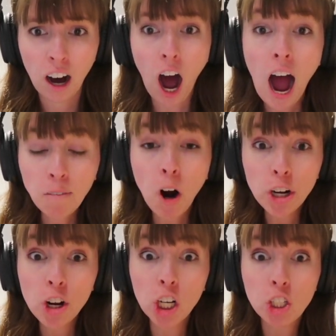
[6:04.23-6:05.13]
I
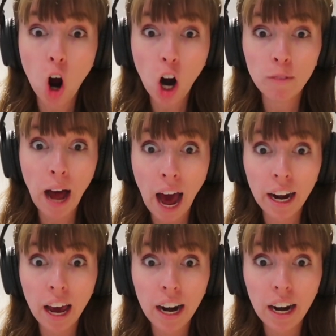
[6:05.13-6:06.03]
want you to talk about
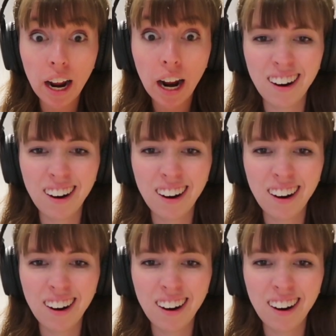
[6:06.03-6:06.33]
it!